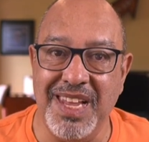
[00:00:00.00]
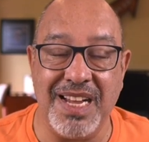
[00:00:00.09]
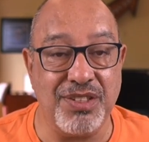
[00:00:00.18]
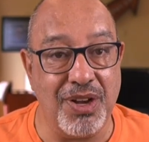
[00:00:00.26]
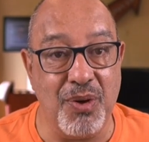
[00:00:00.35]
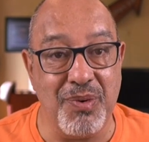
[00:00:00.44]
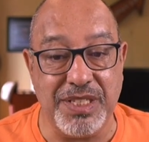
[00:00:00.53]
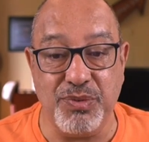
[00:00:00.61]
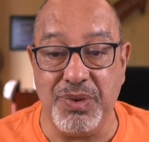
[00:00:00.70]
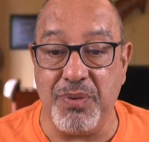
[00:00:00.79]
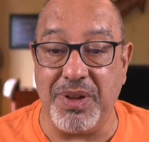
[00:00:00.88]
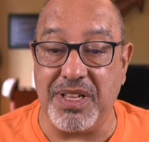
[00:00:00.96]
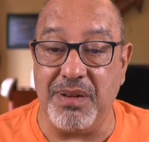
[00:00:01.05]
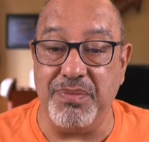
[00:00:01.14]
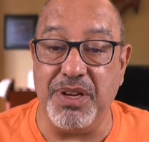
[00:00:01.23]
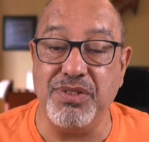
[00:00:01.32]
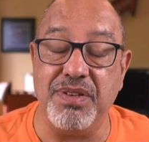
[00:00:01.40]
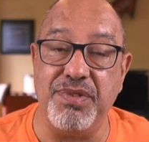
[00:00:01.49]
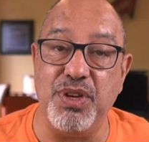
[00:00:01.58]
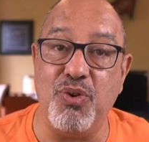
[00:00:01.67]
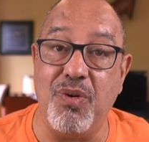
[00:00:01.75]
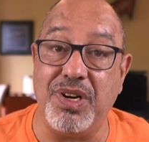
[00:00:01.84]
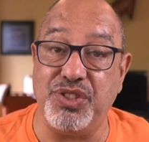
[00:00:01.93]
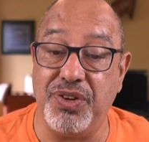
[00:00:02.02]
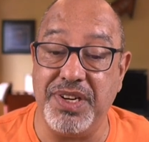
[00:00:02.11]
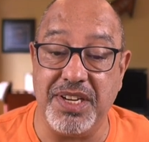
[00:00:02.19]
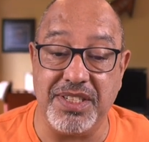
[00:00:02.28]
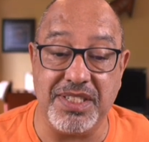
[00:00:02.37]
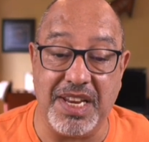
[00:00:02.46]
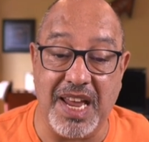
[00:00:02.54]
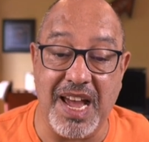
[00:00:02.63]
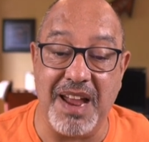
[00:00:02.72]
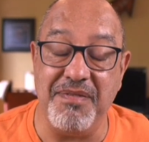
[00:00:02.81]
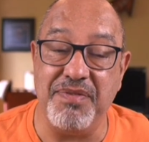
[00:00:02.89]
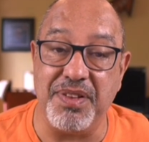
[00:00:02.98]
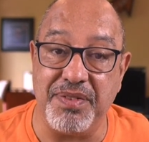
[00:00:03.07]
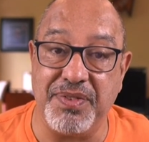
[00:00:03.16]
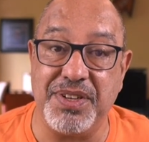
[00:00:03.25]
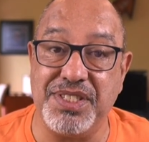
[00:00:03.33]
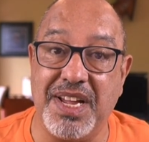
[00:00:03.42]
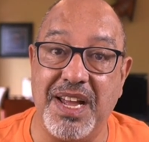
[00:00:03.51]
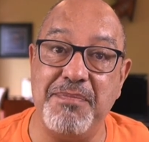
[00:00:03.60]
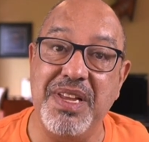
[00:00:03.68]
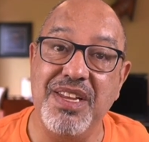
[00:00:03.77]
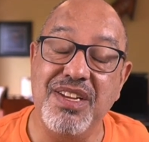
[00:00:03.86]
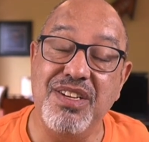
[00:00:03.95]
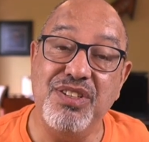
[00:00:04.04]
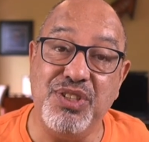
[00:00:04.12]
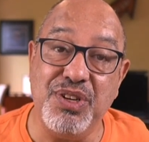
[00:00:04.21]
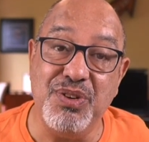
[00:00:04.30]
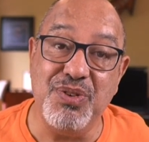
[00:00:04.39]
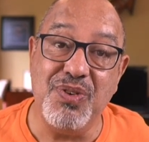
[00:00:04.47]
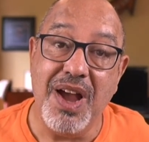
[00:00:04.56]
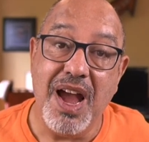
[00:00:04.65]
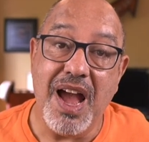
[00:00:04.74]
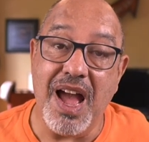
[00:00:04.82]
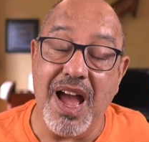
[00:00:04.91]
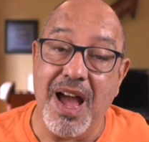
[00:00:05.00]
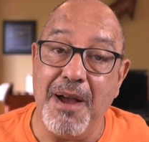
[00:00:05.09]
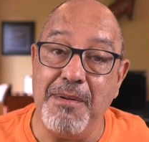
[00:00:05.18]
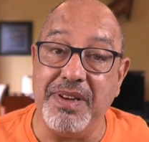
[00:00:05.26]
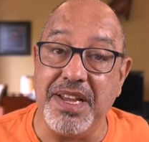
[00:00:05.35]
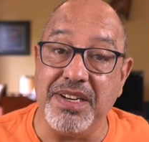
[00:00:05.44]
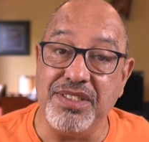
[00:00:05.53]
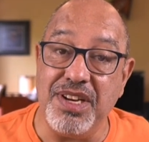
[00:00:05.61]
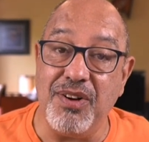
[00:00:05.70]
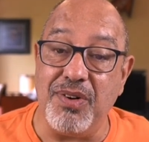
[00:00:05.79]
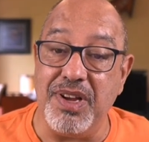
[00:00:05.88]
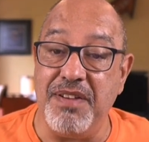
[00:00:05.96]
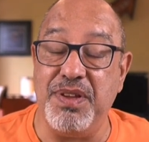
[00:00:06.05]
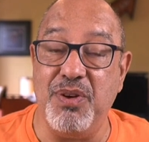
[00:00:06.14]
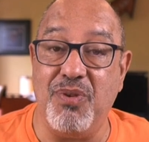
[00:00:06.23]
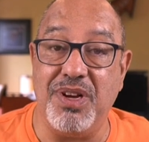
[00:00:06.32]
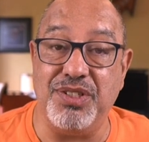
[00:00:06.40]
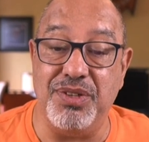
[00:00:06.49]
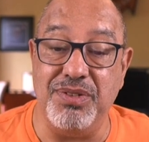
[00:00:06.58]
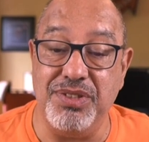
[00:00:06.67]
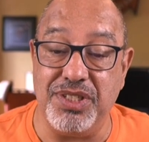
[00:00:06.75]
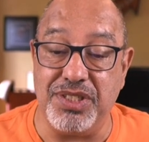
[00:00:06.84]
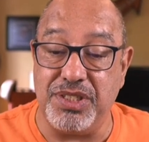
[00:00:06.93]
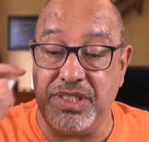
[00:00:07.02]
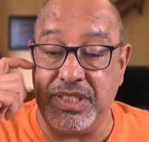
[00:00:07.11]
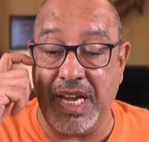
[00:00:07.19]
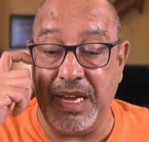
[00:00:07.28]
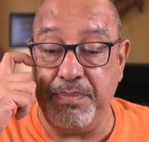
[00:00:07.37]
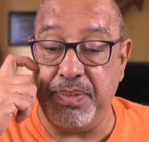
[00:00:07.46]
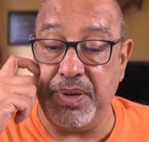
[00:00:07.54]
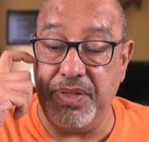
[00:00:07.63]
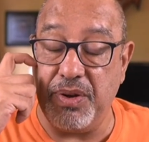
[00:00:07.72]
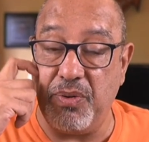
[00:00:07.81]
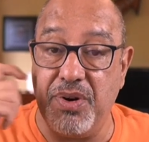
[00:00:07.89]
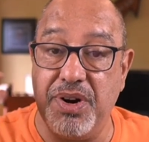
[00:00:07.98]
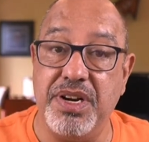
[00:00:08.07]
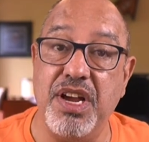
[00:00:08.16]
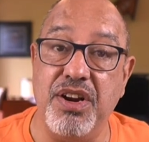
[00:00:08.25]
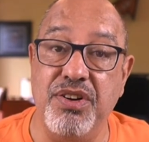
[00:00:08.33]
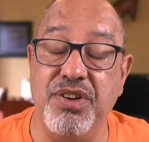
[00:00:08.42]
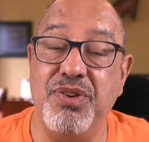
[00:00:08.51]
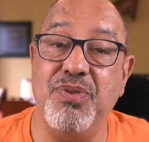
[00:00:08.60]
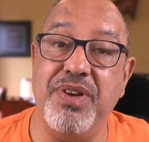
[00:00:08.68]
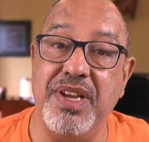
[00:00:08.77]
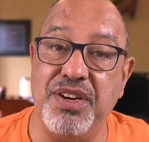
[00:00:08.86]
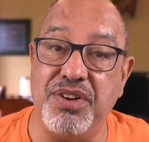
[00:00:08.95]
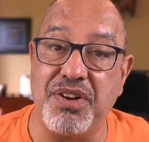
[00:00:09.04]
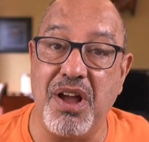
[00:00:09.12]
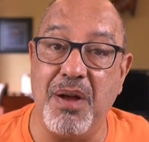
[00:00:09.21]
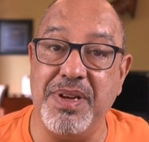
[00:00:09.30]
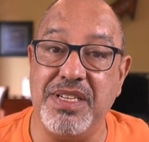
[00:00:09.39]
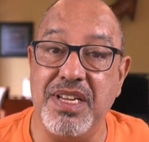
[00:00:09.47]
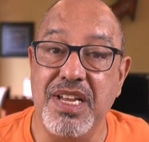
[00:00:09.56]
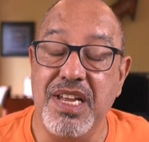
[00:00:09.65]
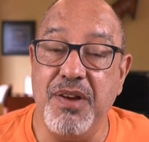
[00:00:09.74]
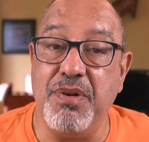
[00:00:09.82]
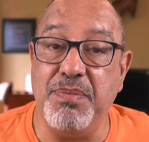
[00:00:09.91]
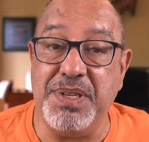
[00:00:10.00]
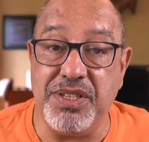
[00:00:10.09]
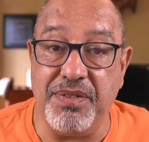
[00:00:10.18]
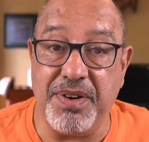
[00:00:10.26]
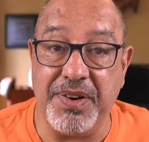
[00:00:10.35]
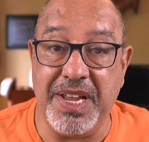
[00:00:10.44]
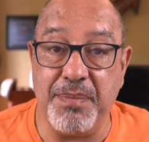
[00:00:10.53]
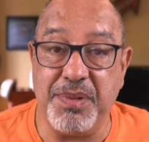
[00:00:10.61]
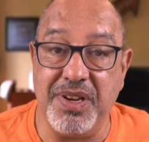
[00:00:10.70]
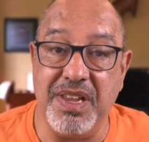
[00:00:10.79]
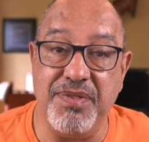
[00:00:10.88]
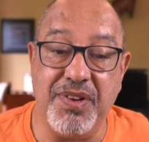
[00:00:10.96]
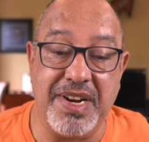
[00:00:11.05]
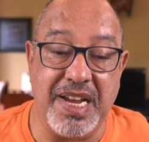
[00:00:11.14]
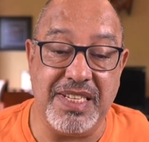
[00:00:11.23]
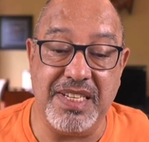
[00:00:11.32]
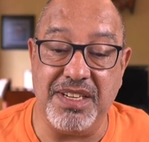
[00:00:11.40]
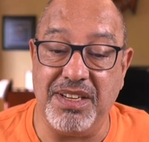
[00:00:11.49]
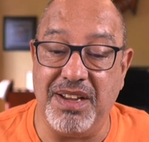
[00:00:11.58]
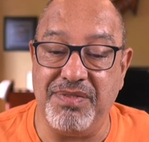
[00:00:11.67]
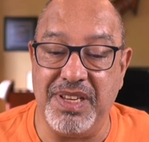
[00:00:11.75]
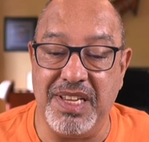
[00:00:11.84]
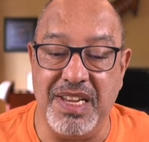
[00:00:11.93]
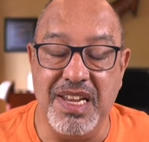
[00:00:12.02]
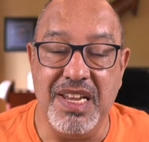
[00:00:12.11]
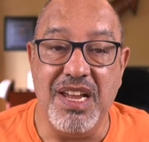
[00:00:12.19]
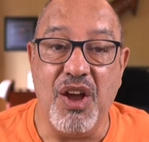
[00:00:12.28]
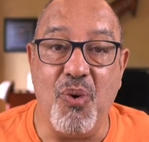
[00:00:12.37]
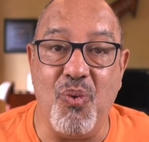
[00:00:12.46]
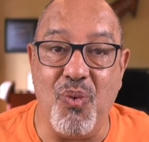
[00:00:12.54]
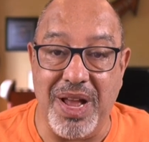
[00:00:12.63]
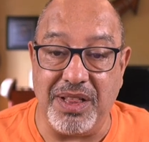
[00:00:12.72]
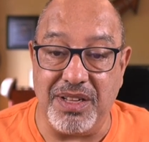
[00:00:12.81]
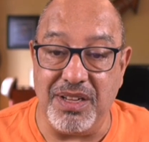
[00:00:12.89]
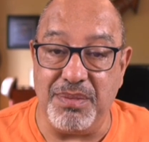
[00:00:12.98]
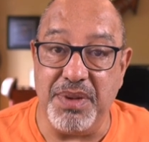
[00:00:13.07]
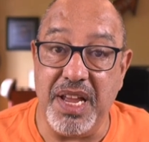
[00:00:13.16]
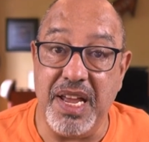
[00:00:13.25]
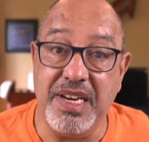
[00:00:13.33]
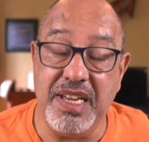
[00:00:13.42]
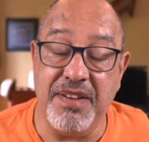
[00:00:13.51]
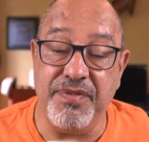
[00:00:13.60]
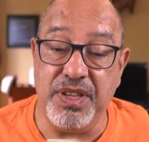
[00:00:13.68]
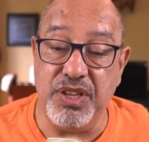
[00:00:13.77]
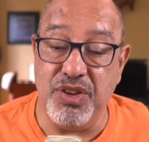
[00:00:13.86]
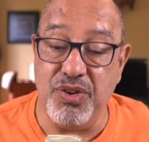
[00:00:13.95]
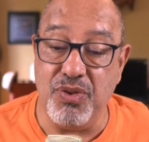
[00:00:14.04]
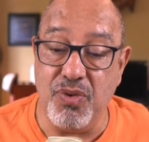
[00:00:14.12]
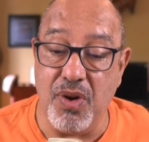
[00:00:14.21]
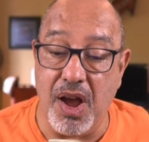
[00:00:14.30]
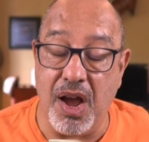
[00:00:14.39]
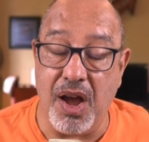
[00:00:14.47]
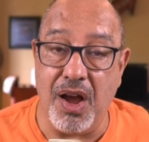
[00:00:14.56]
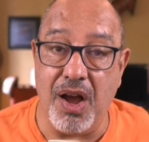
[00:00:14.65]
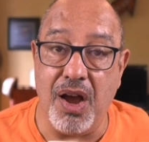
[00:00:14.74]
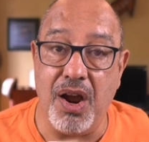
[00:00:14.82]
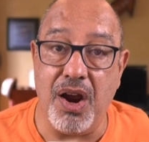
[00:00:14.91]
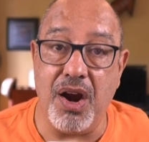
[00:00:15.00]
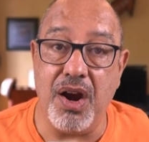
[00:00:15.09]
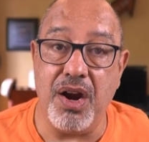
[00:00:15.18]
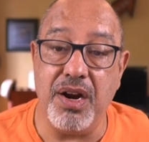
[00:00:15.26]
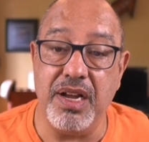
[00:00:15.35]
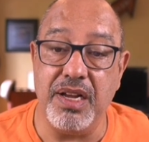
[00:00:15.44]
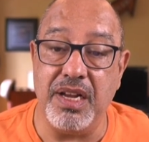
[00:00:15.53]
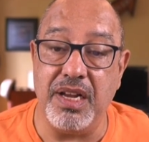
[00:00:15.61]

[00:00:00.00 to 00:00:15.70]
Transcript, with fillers: as always, we welcome those of you who are joining us live for the first time to let us know if you want to. Just type the word new in your comment, and we'll be so very happy to give you a nice little lovely welcome. And if you are